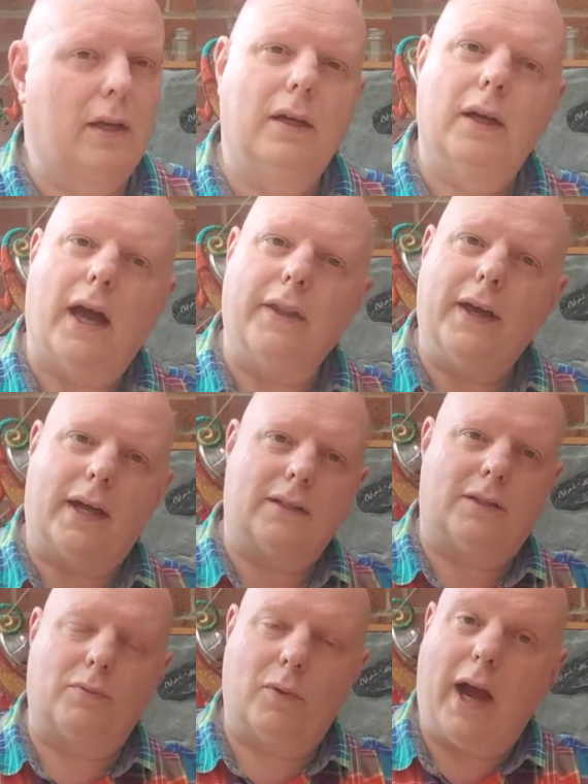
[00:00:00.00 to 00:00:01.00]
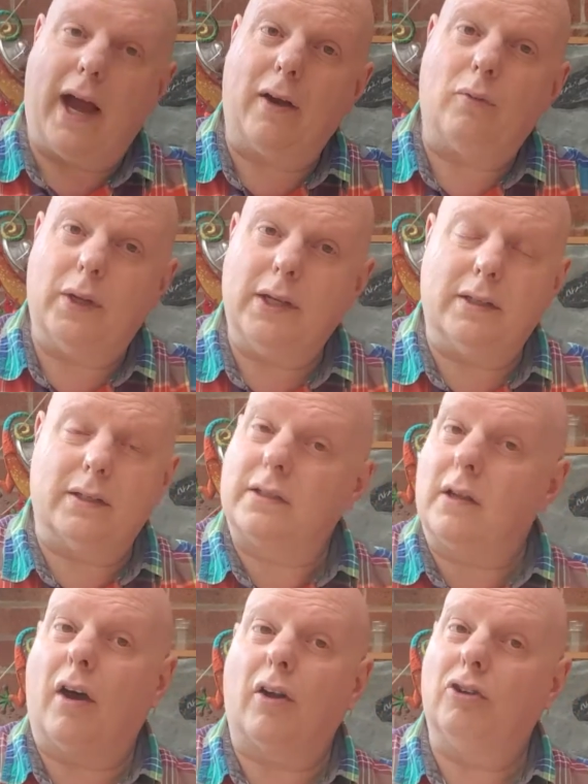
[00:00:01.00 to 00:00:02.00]
And that's how we
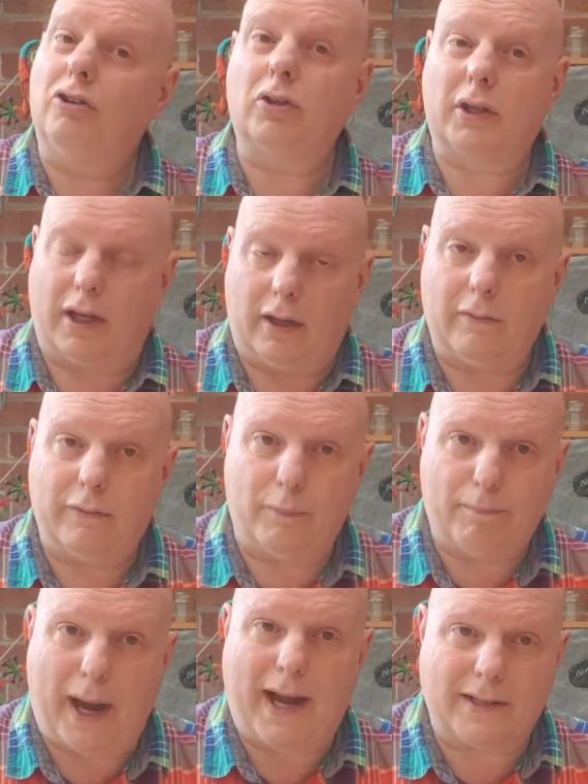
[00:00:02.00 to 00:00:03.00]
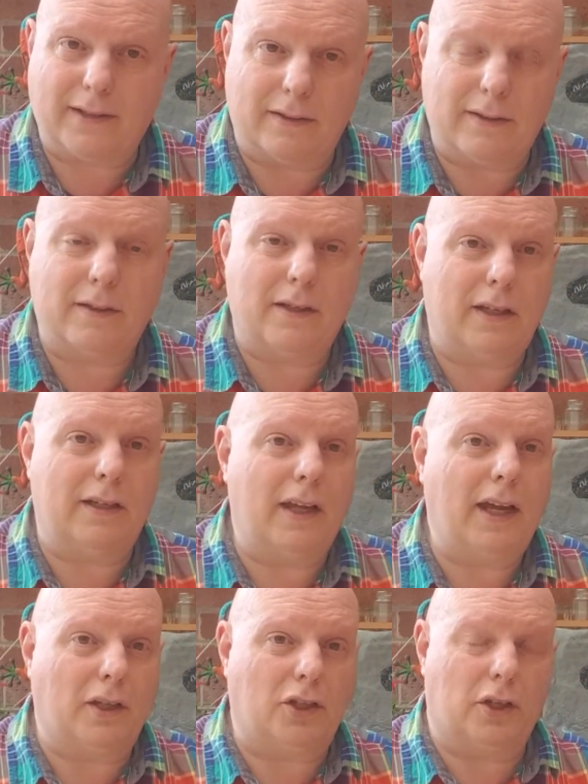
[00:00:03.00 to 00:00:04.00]
start looking for patterns in
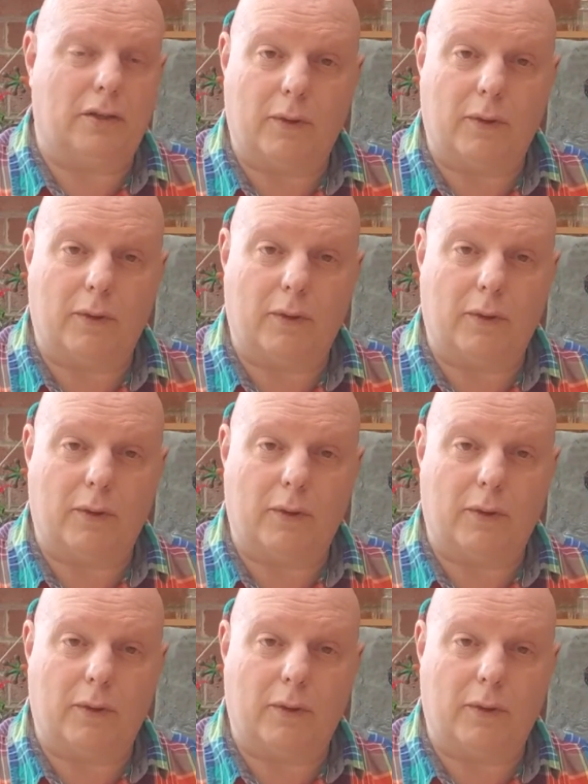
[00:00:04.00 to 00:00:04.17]
nature.